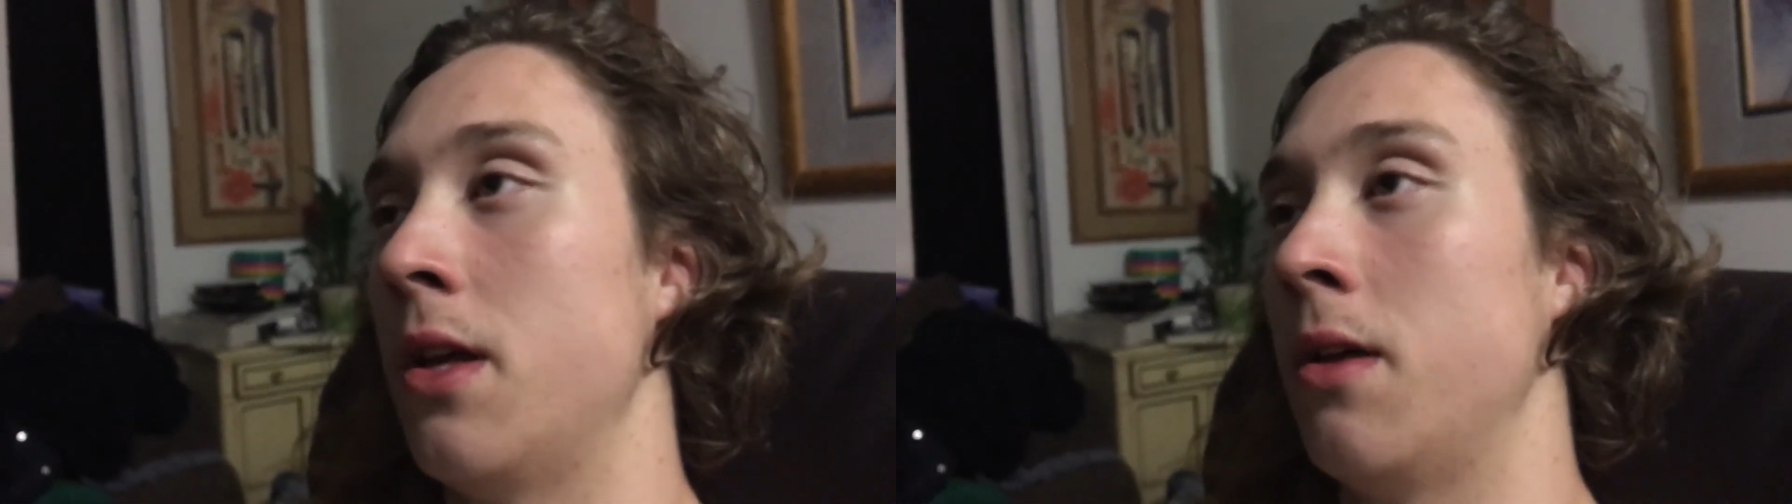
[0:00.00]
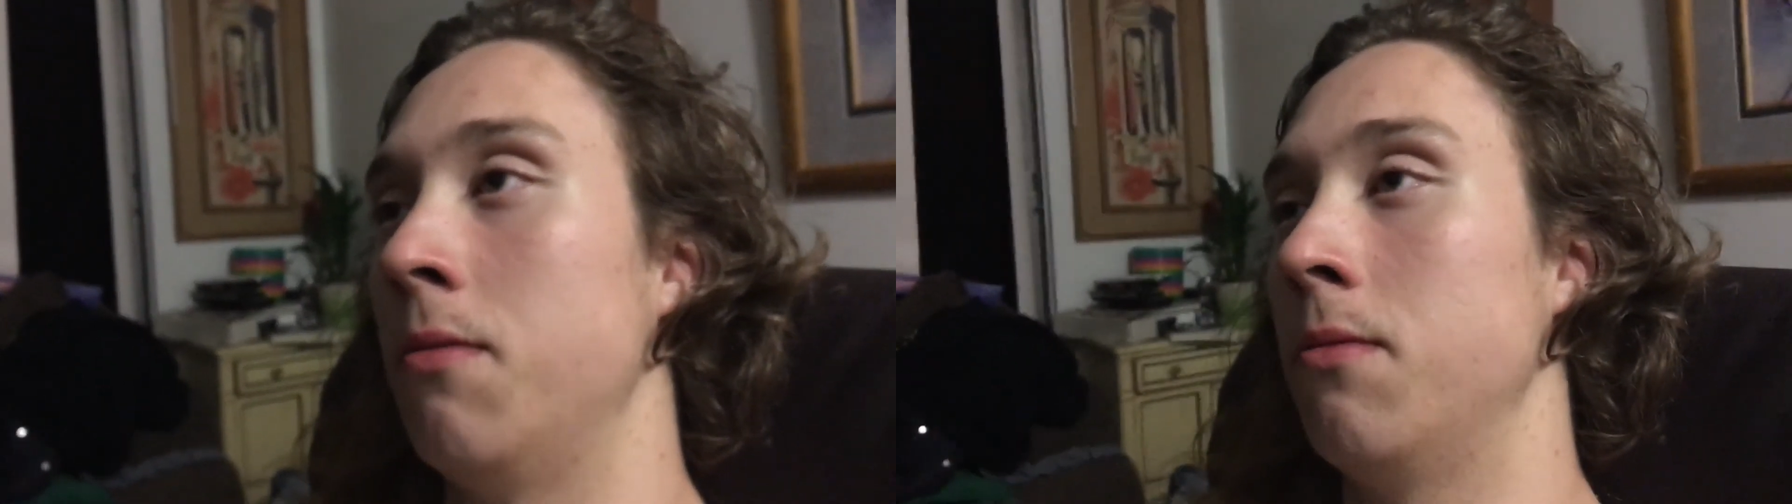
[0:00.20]

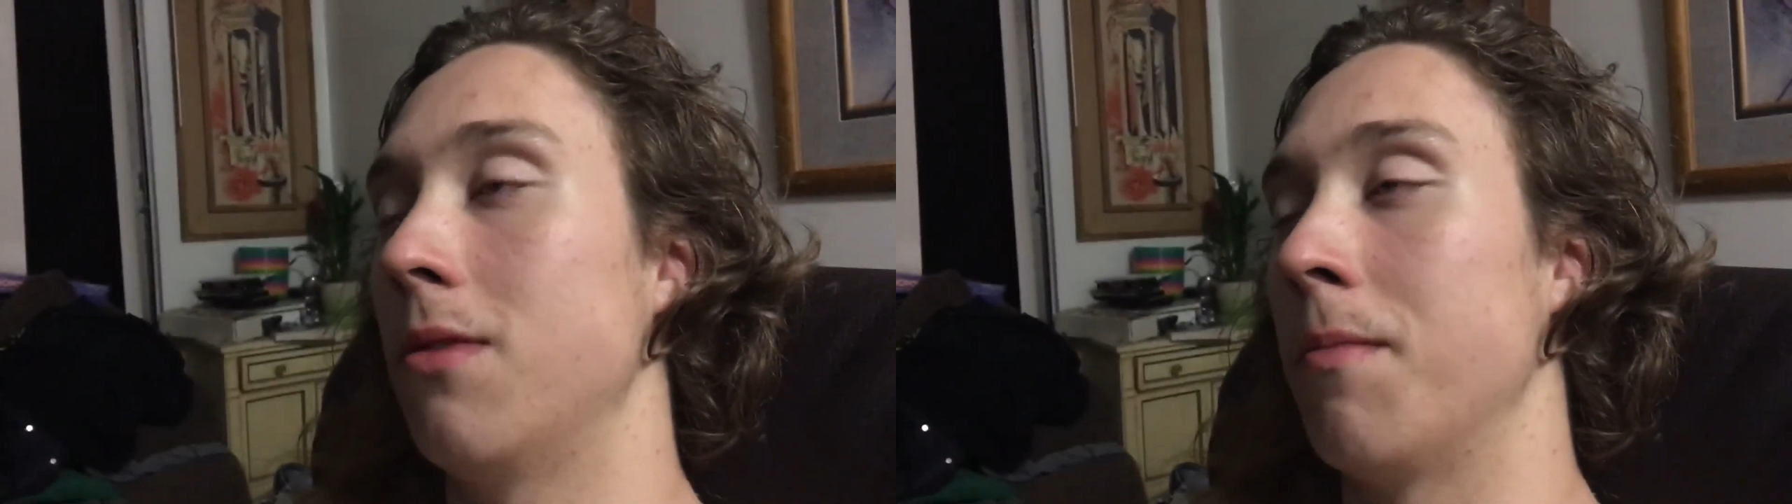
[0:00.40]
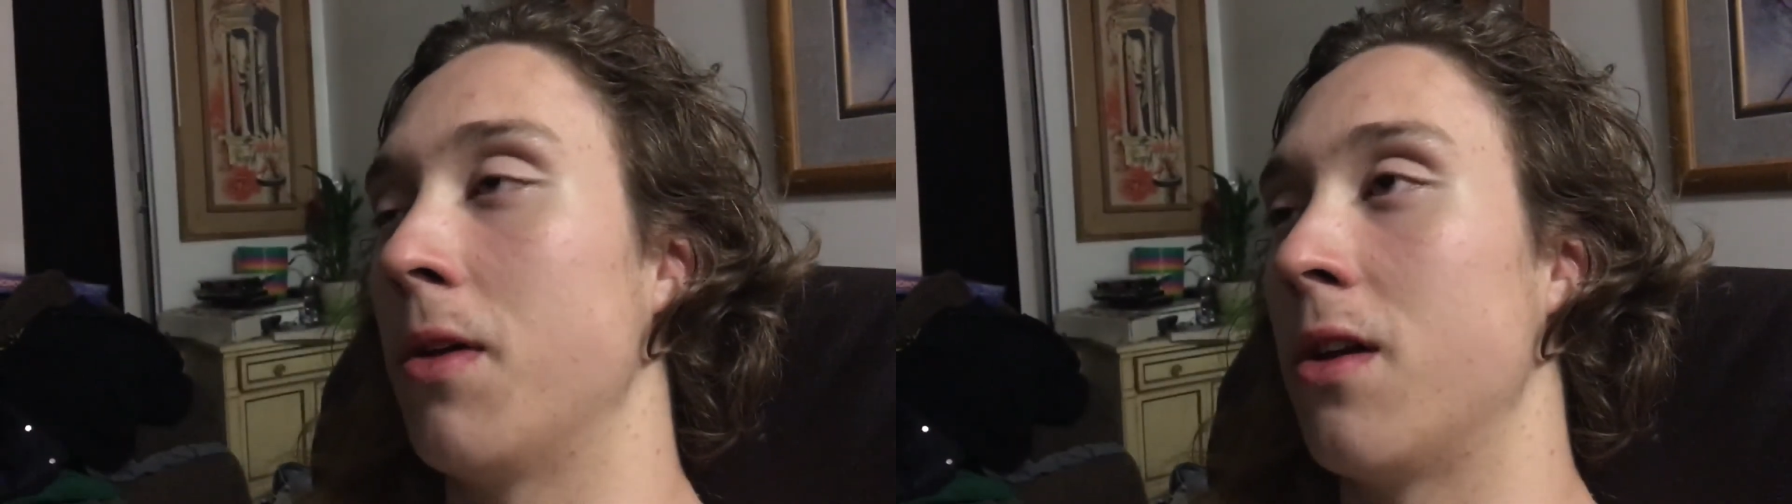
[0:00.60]
then
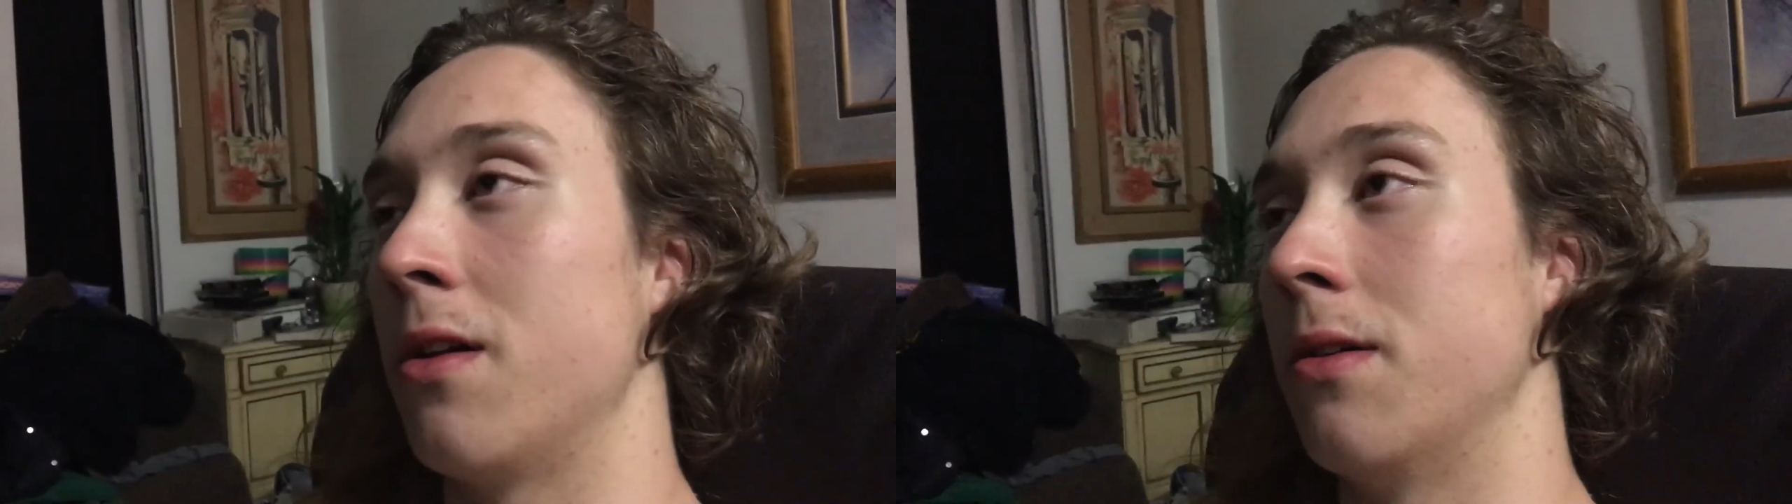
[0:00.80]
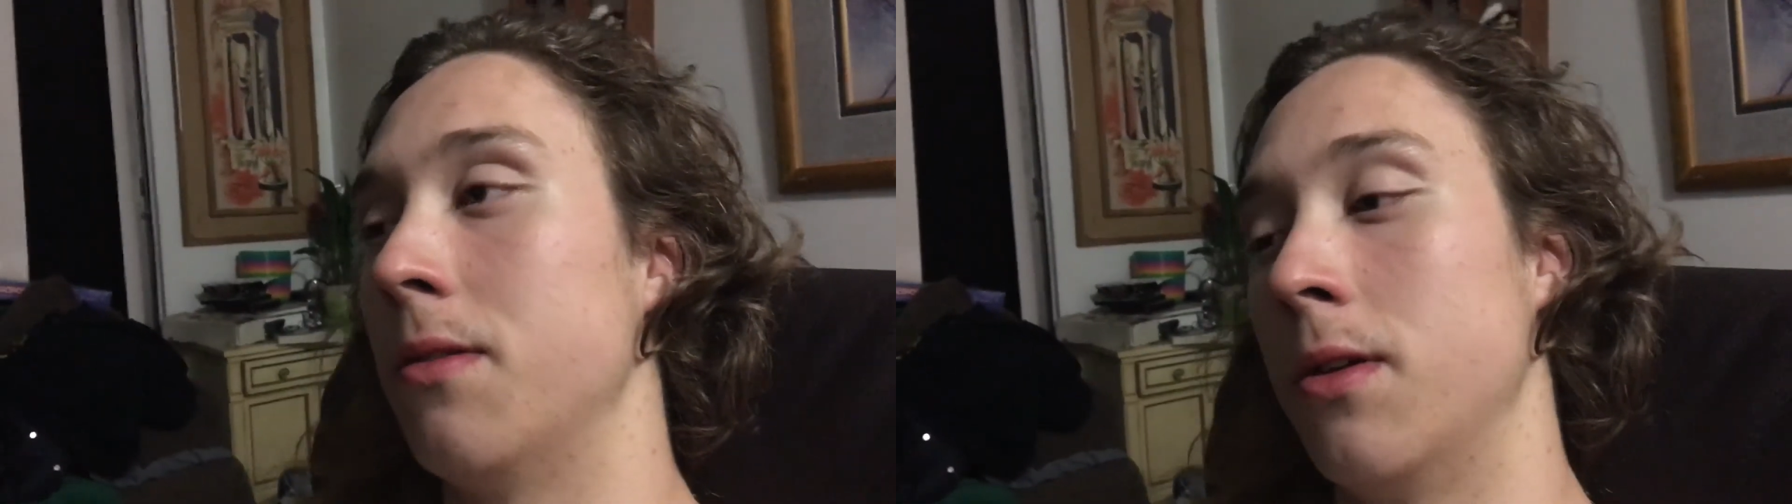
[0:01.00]
I'm gonna